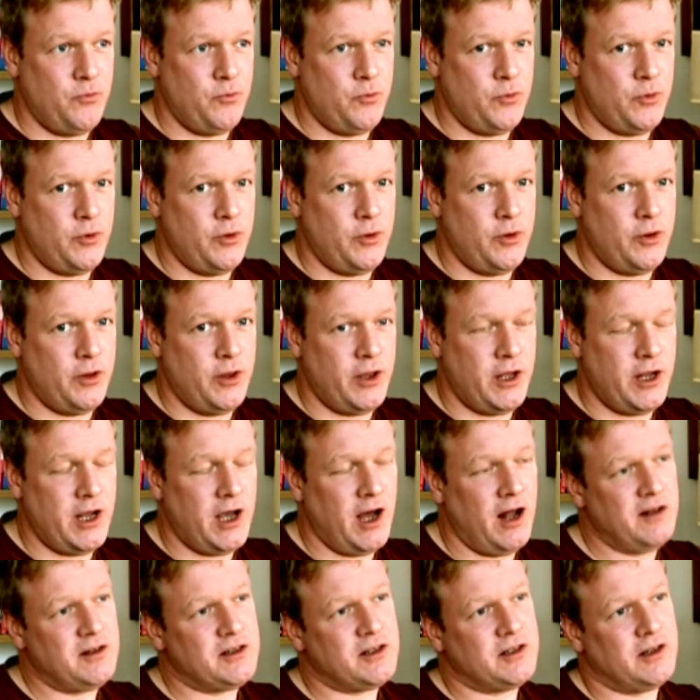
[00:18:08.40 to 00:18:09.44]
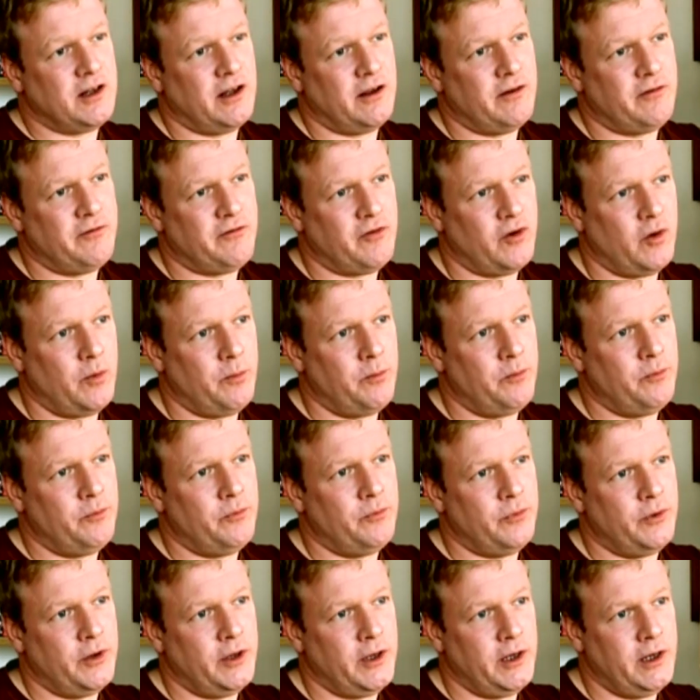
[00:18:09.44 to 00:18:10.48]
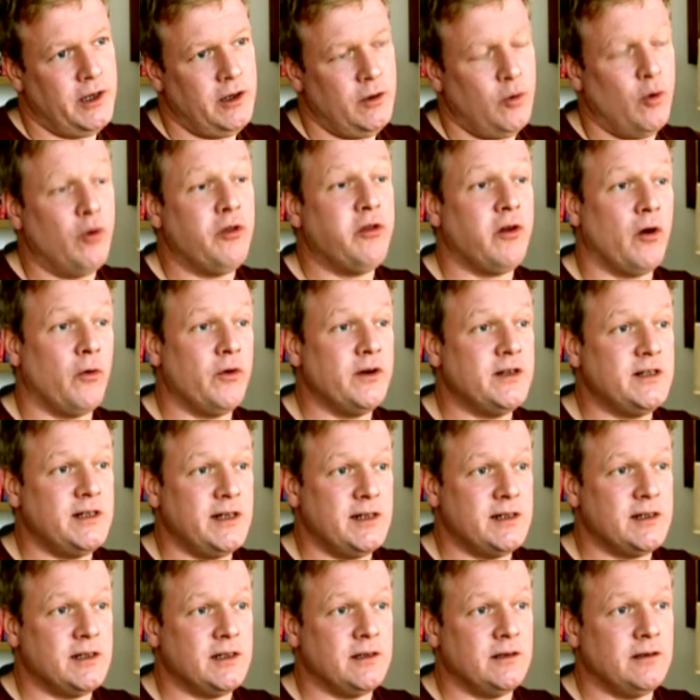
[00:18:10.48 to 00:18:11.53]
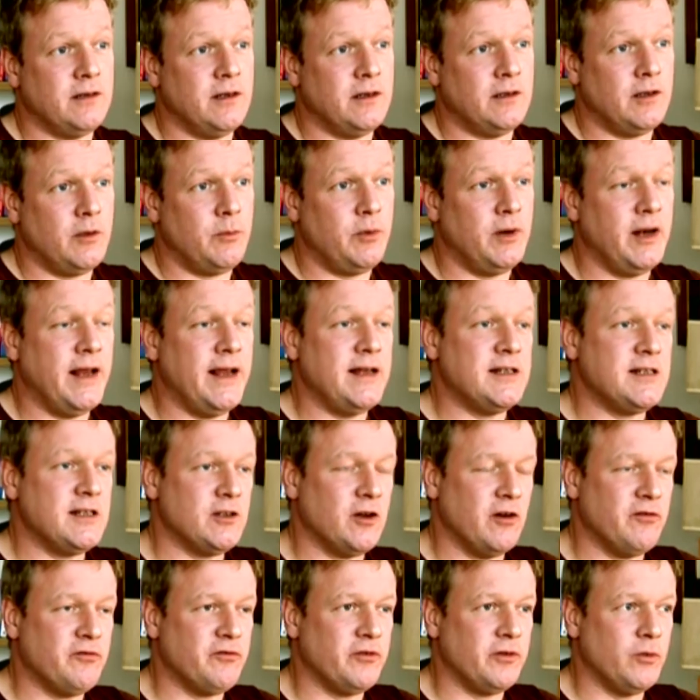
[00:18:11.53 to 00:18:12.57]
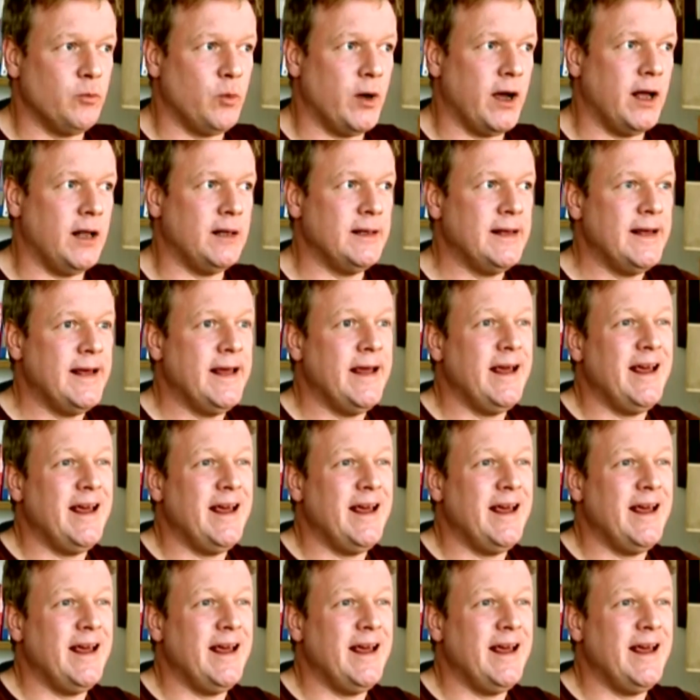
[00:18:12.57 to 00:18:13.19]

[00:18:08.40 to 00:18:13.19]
the answer from the authorities and the police is often, well,